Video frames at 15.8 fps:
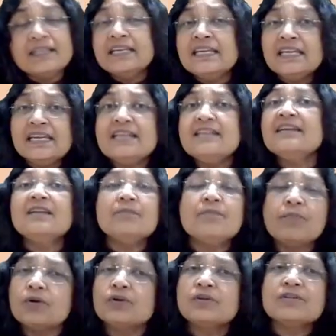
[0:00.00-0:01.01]
the need and
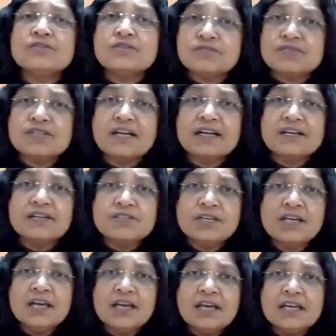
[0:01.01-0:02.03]
importance of
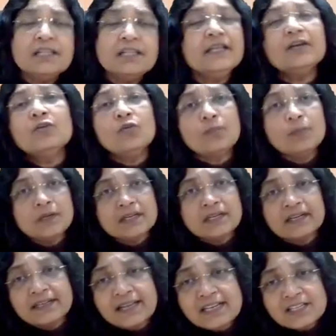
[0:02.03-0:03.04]
strategy in the global
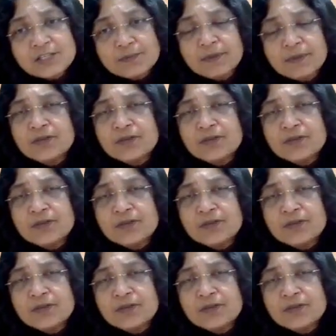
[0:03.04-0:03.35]
context,